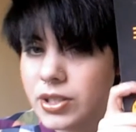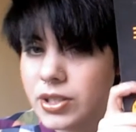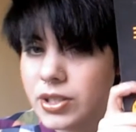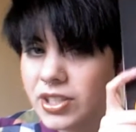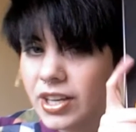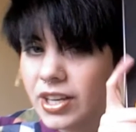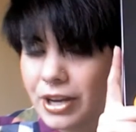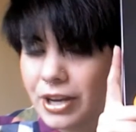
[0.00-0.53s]

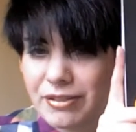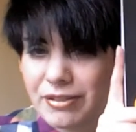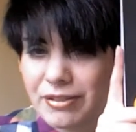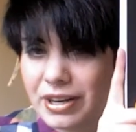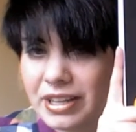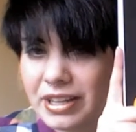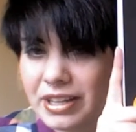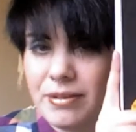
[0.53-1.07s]
if you haven't read
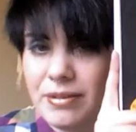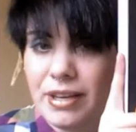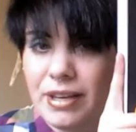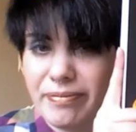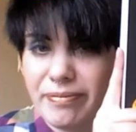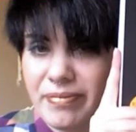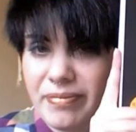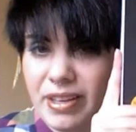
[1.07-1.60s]
it. If
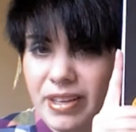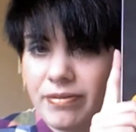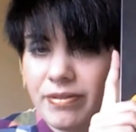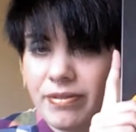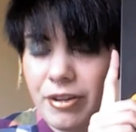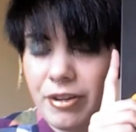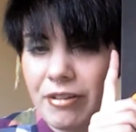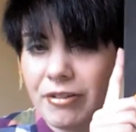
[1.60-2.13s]
you
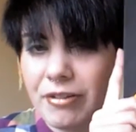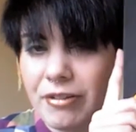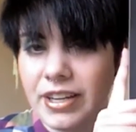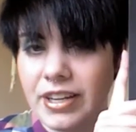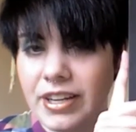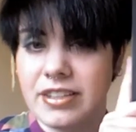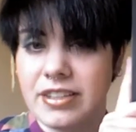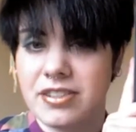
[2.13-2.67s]
haven't read it
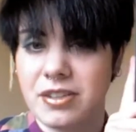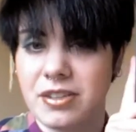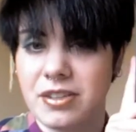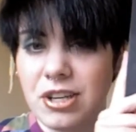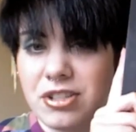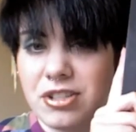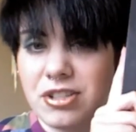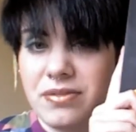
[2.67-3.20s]
and still
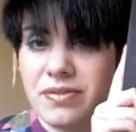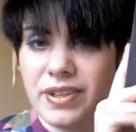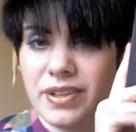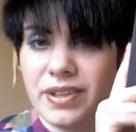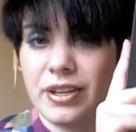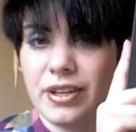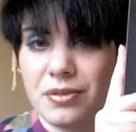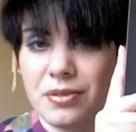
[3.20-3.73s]
watch this
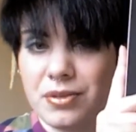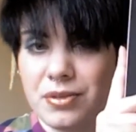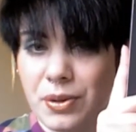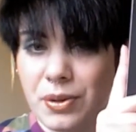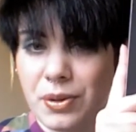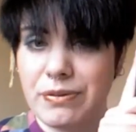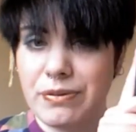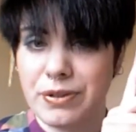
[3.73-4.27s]
video, sorry
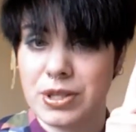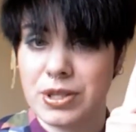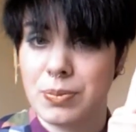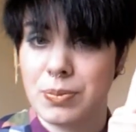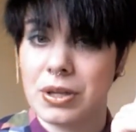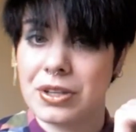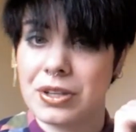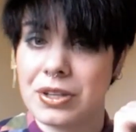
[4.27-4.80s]
for the
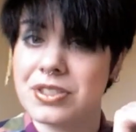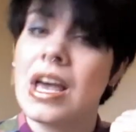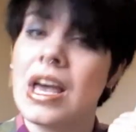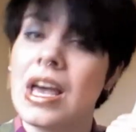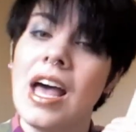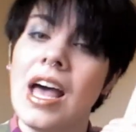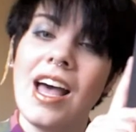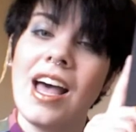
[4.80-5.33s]
spoilers.
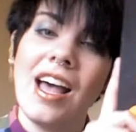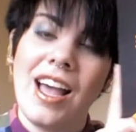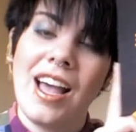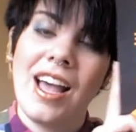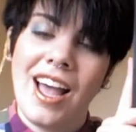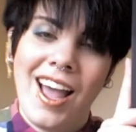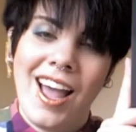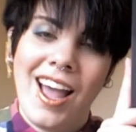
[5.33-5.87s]

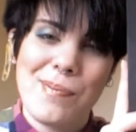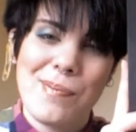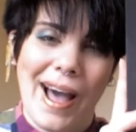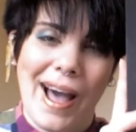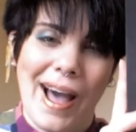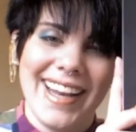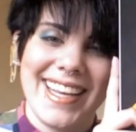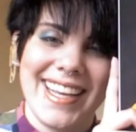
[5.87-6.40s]

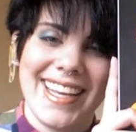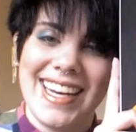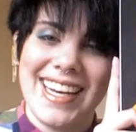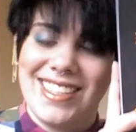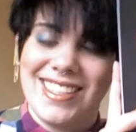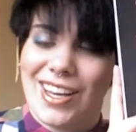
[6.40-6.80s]
But it is a